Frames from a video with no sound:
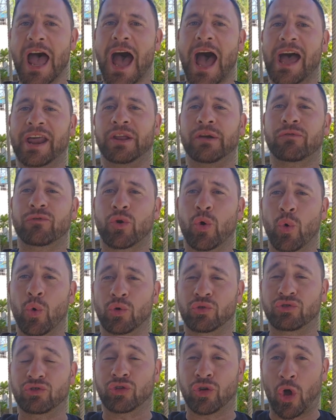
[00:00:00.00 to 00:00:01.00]
And of
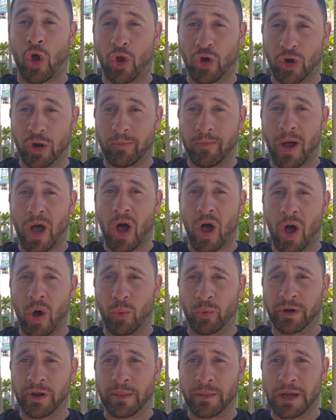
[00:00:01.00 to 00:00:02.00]
course, Tottenham are
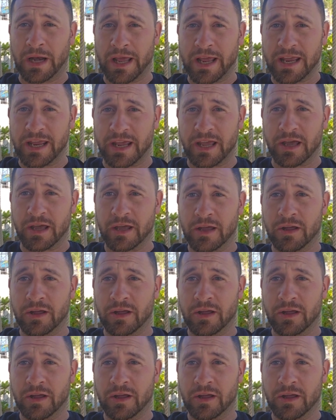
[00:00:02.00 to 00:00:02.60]
winning the league.